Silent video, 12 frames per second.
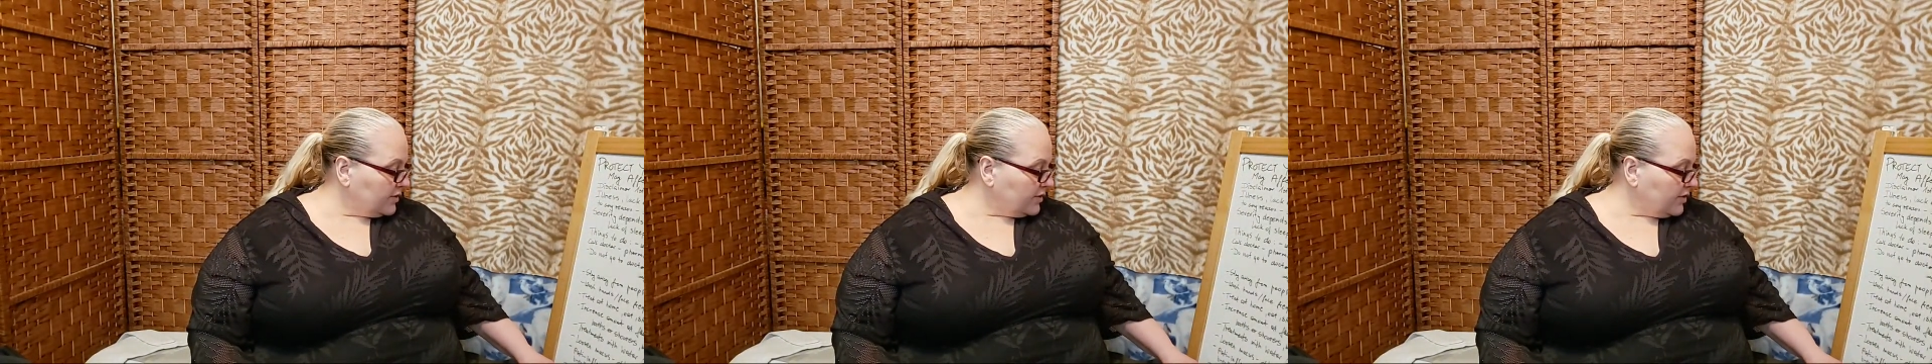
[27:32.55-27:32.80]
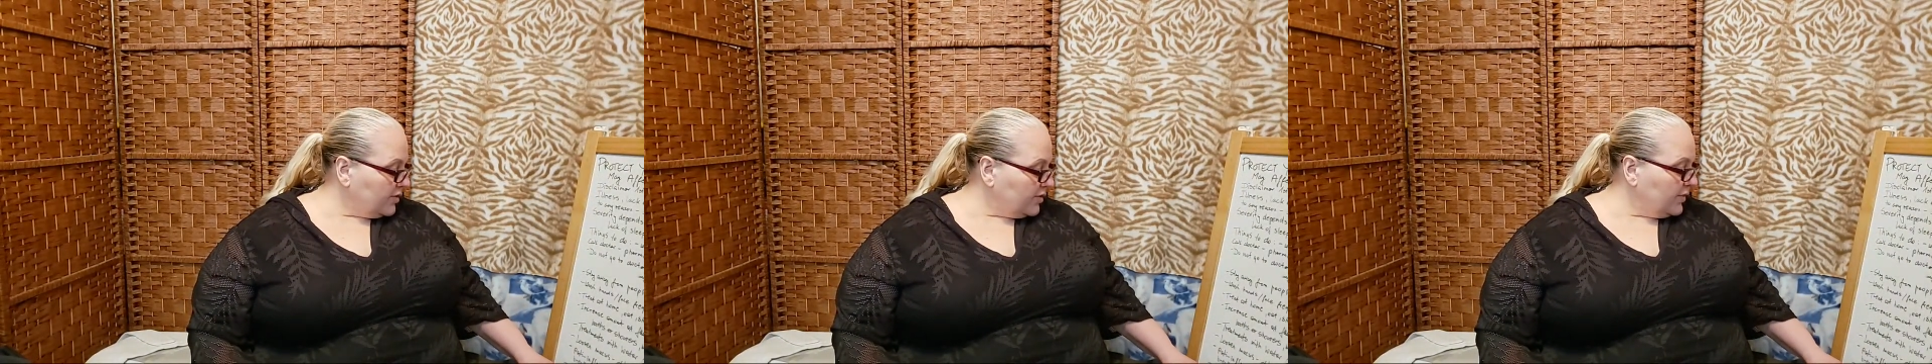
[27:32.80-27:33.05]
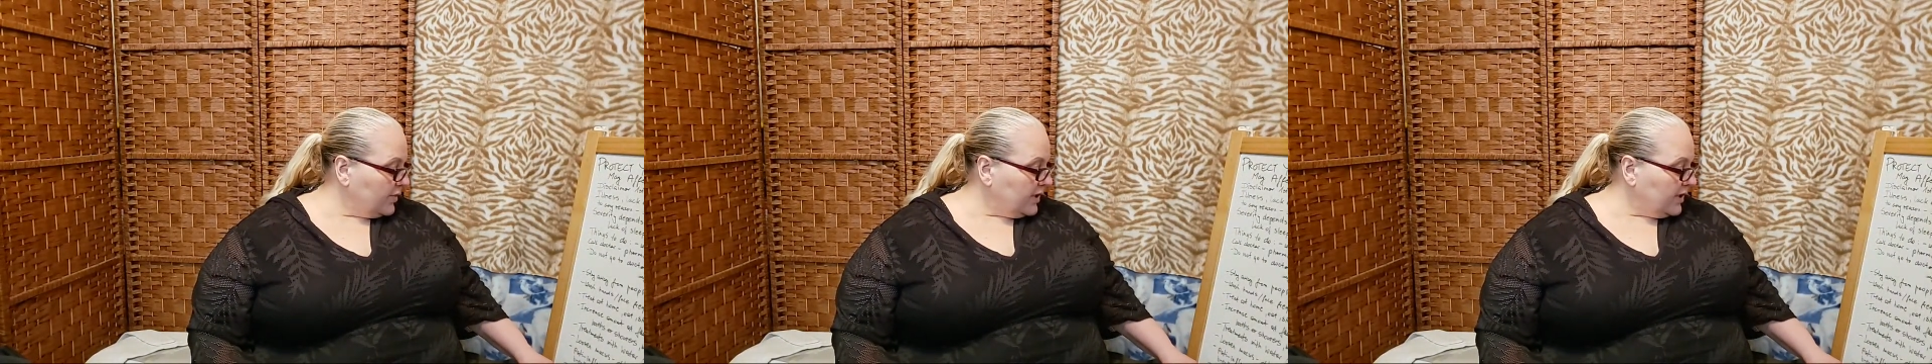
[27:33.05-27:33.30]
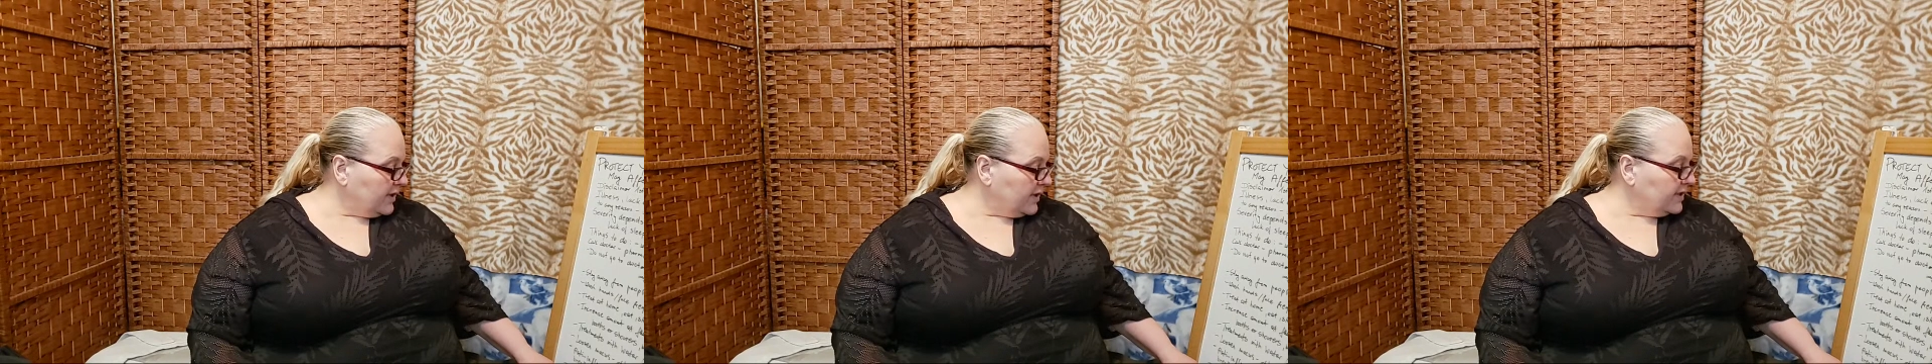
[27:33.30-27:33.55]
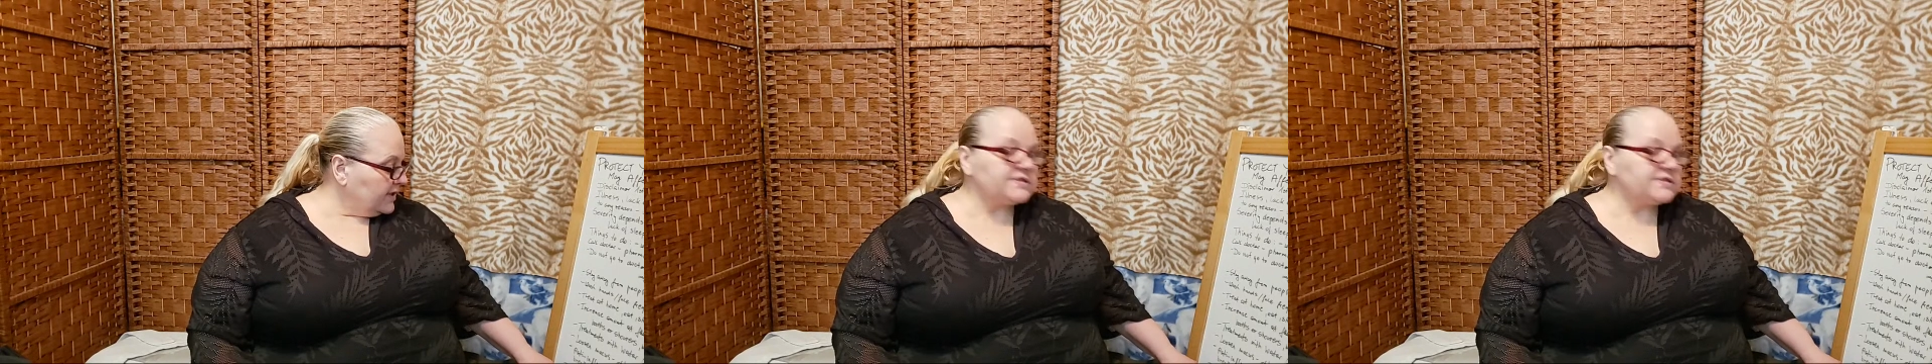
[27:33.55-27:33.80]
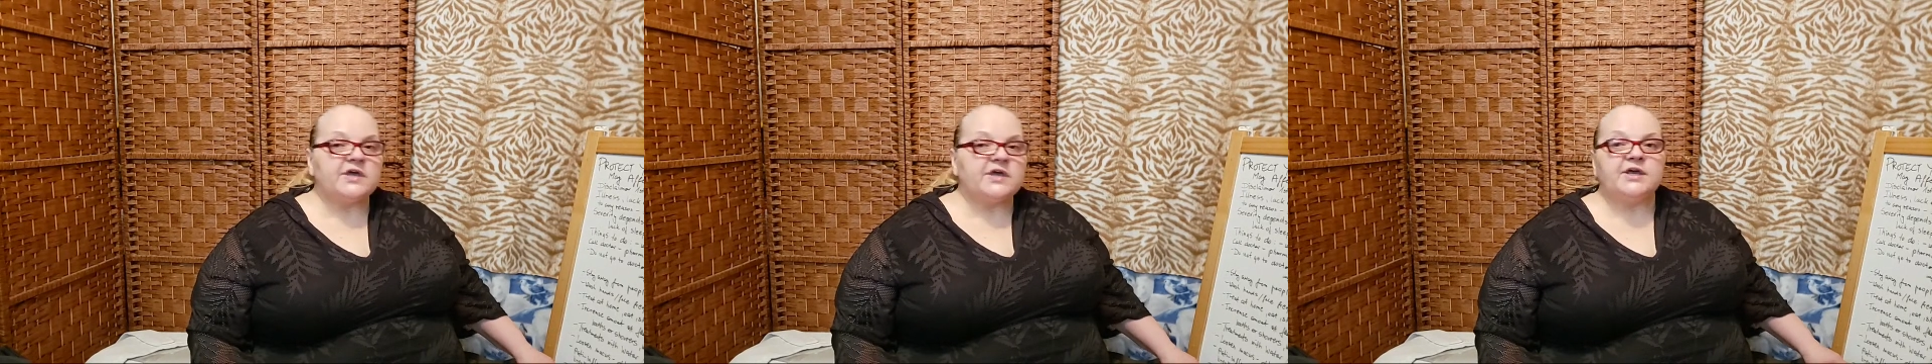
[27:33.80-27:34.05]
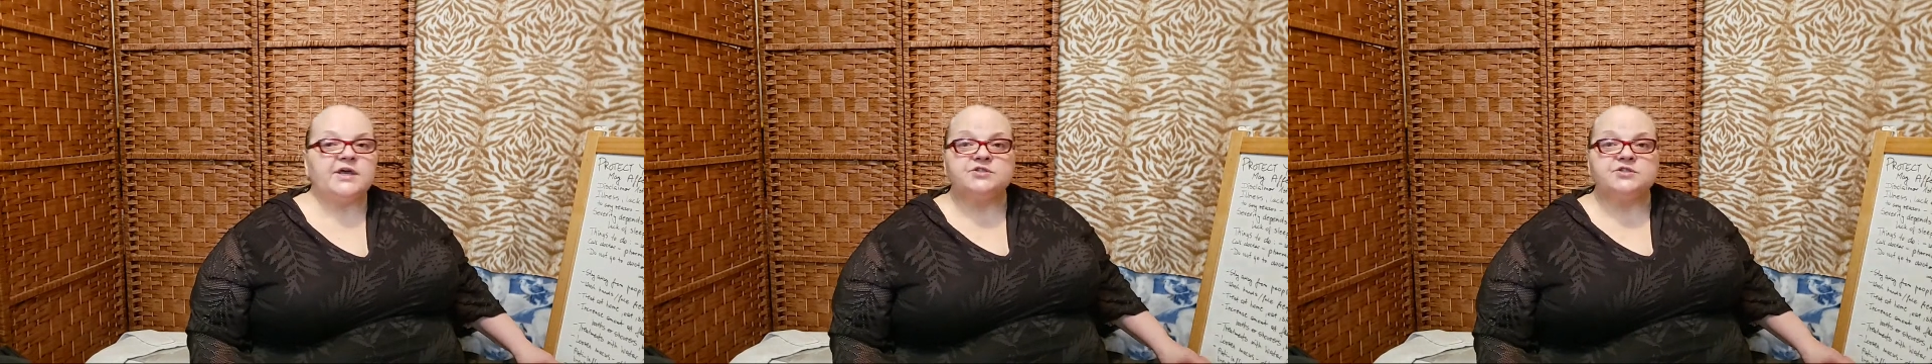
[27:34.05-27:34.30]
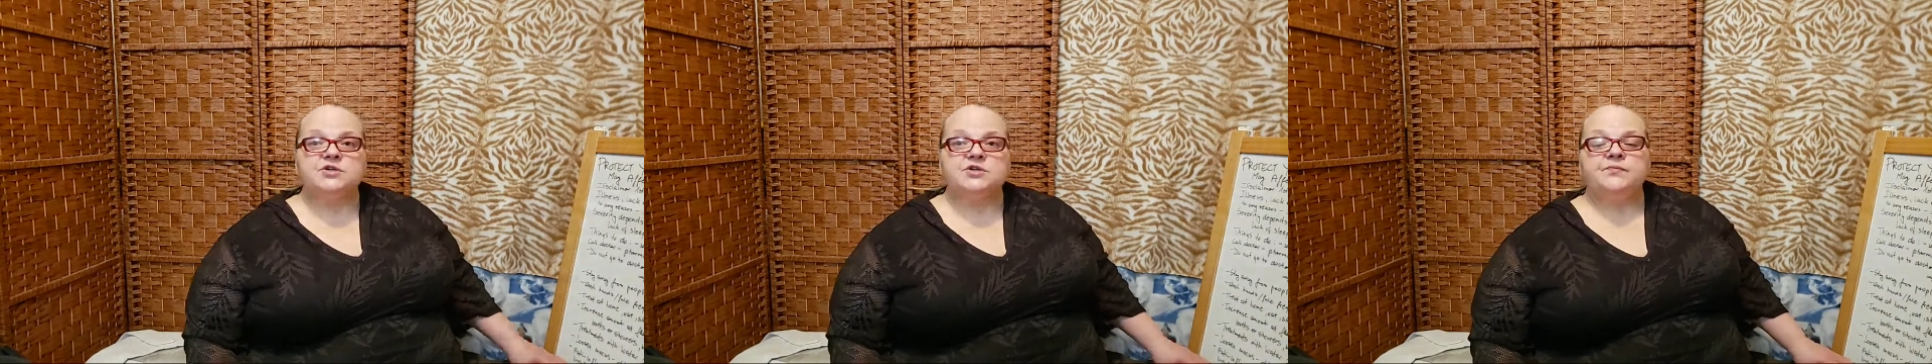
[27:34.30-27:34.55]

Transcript: herb. It's sage.